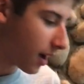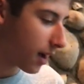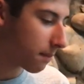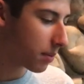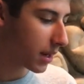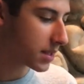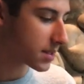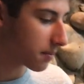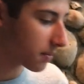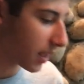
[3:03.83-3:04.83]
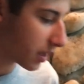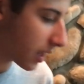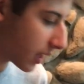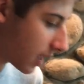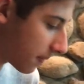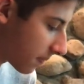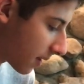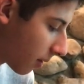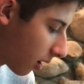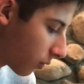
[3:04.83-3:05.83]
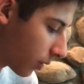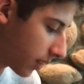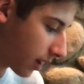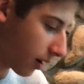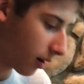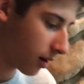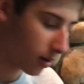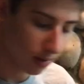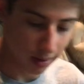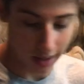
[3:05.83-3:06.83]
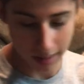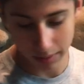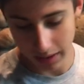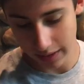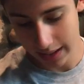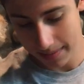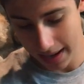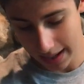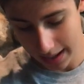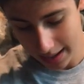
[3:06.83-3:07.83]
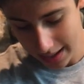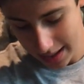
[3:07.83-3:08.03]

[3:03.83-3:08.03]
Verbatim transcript: Uh, but it's something that you can keep them on when they're, uh, when they're incubating.